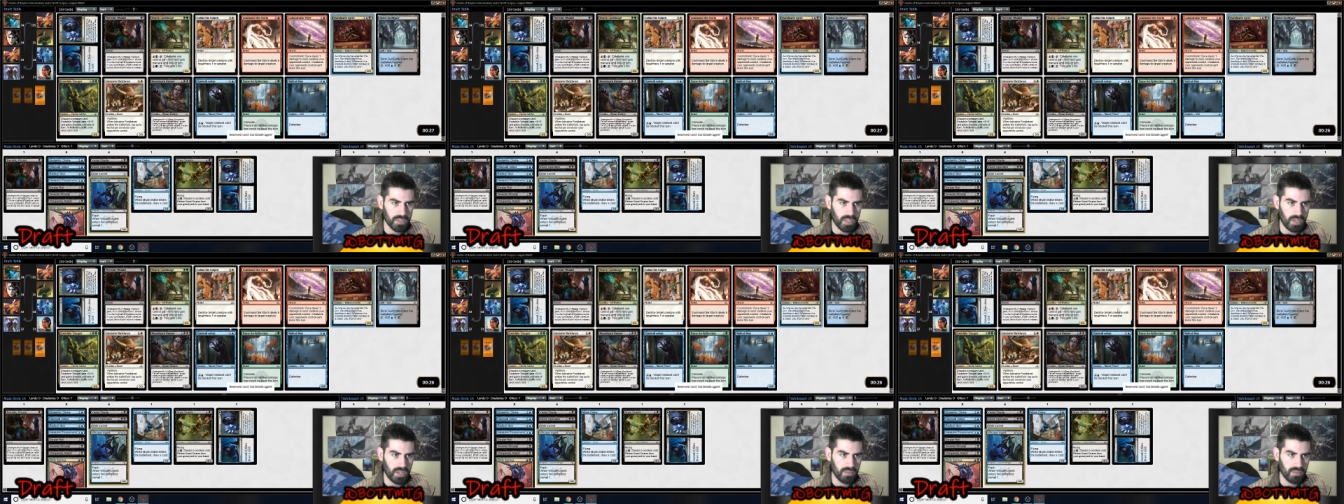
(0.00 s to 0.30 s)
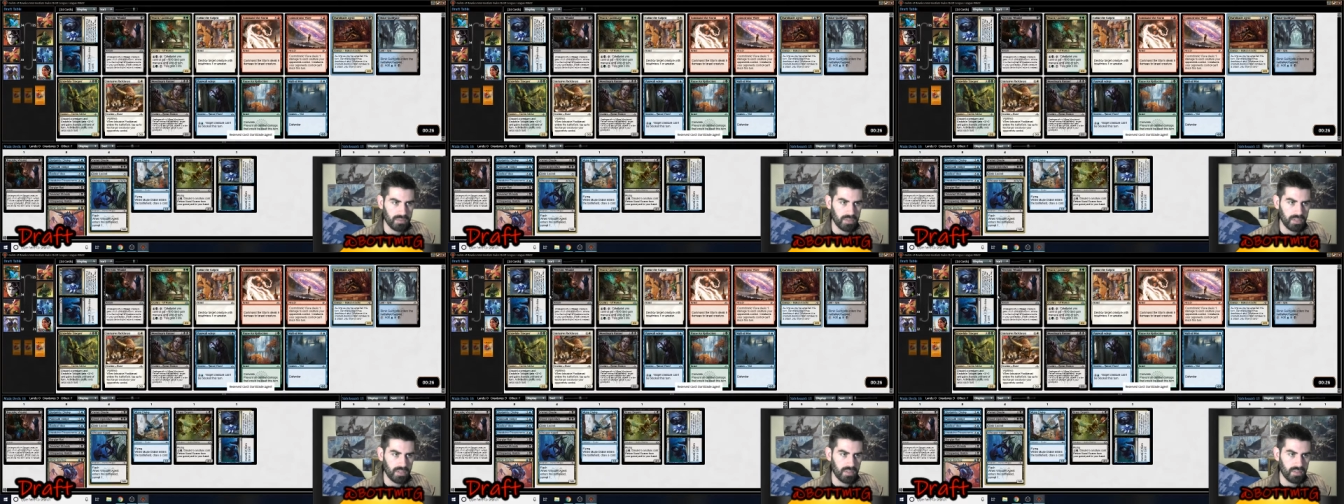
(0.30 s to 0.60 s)

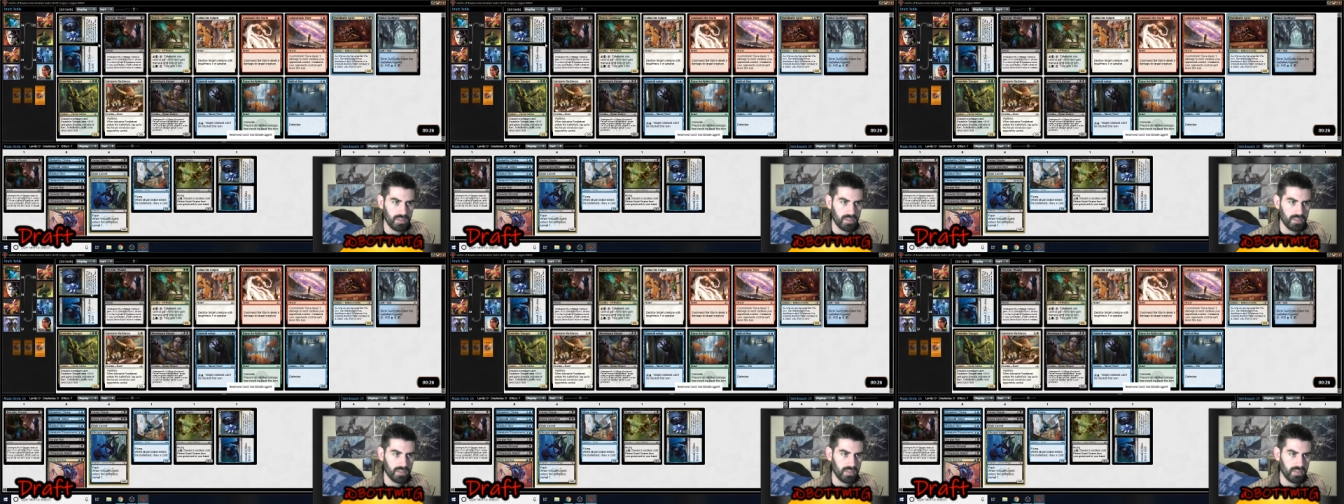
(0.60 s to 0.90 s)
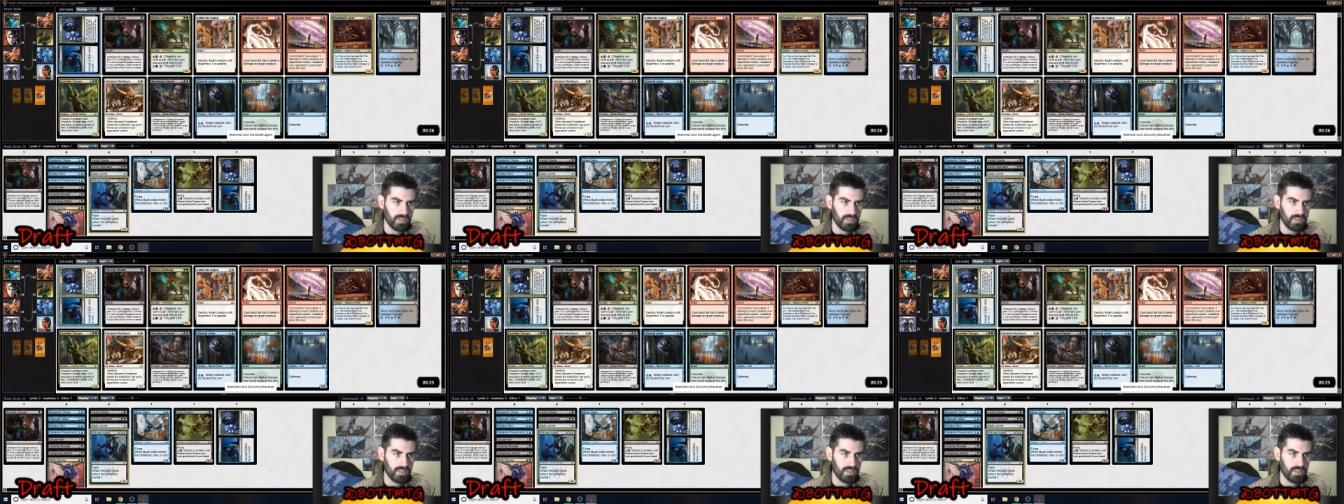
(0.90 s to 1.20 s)
often.
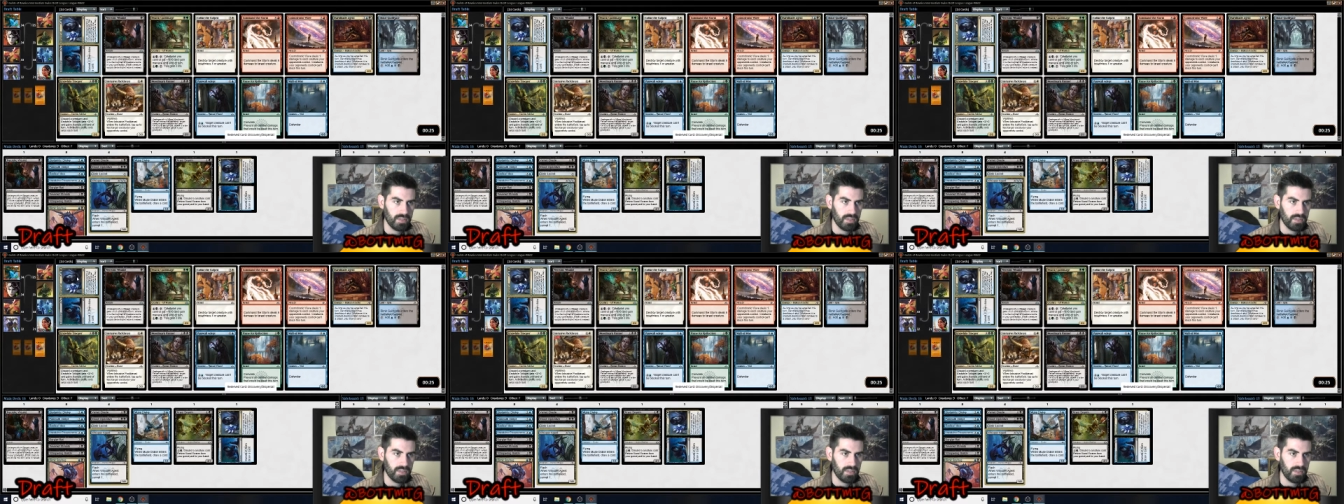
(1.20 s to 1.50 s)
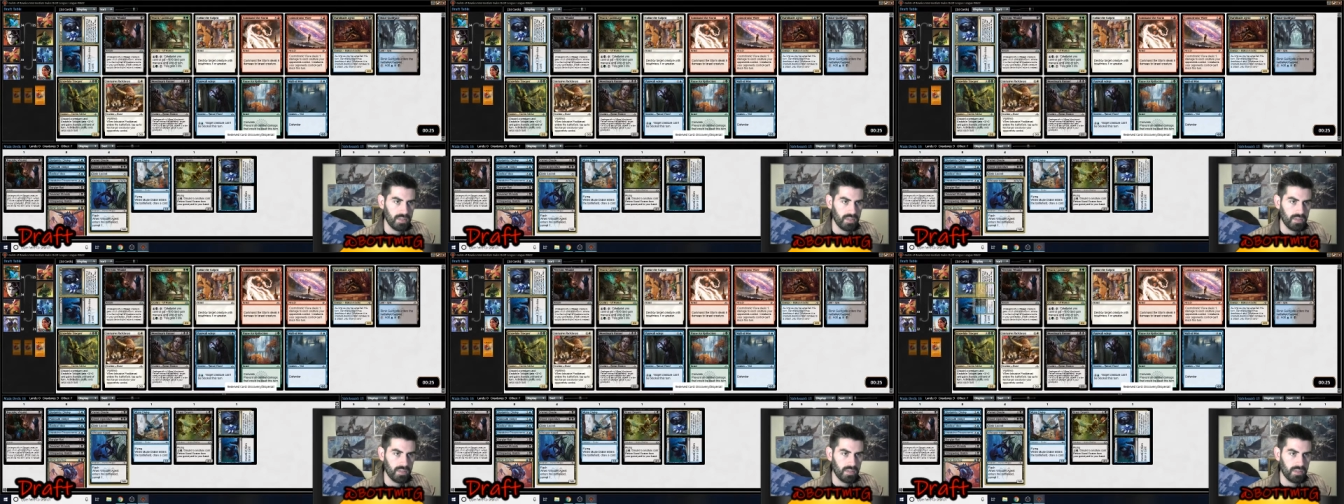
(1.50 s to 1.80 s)

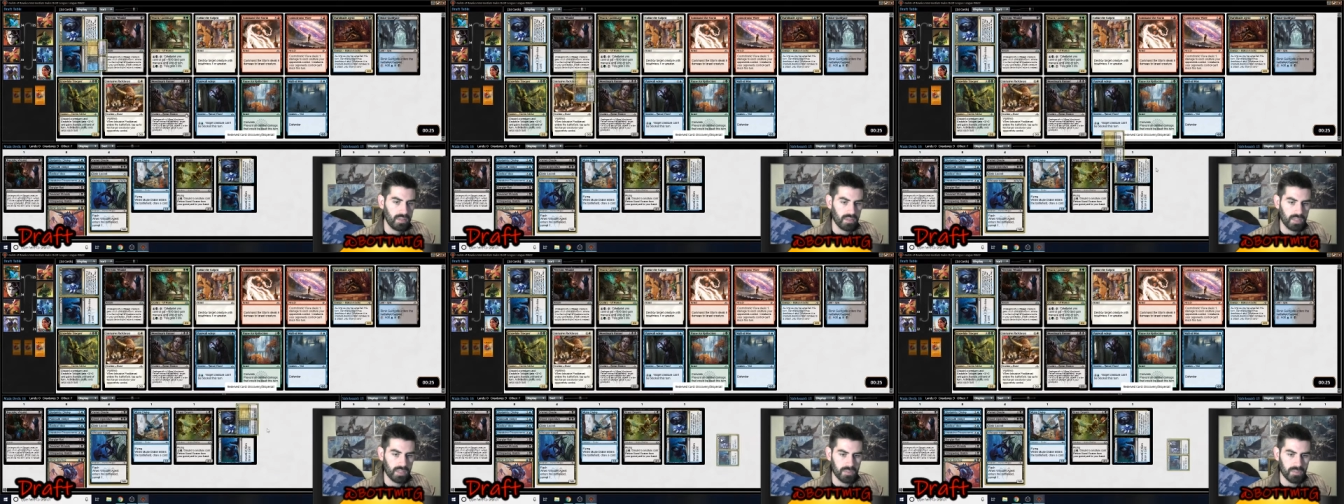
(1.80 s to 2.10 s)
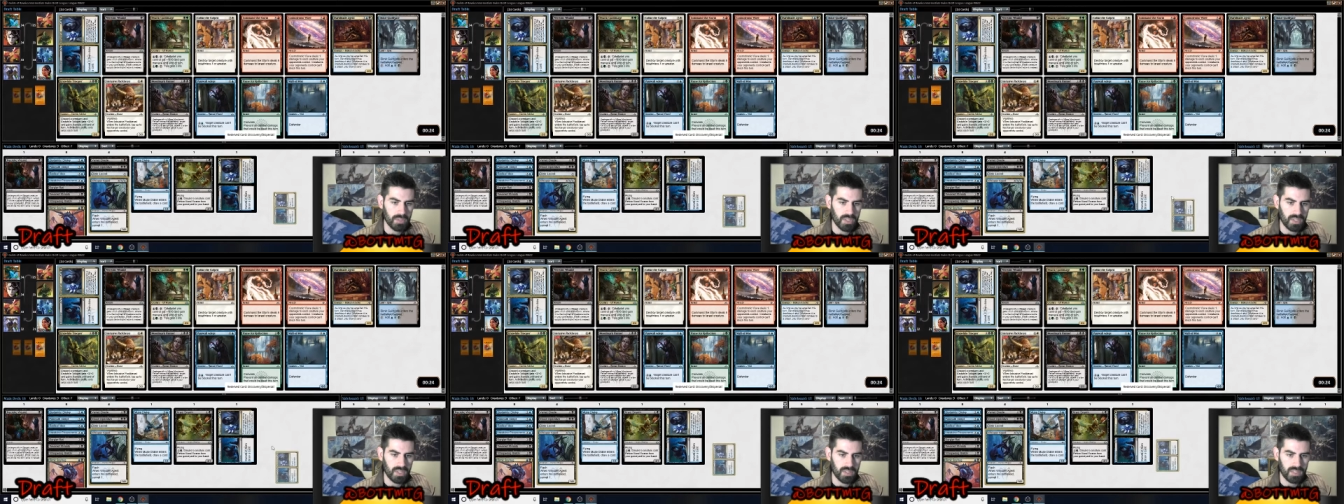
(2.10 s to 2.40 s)
Okay, I'm
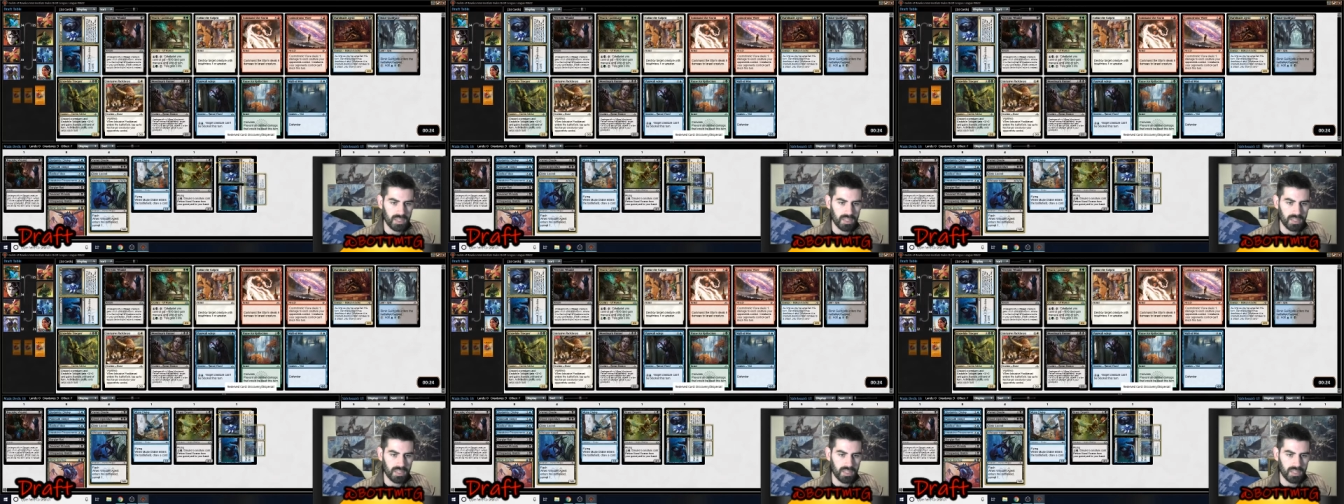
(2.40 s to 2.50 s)
just going to take it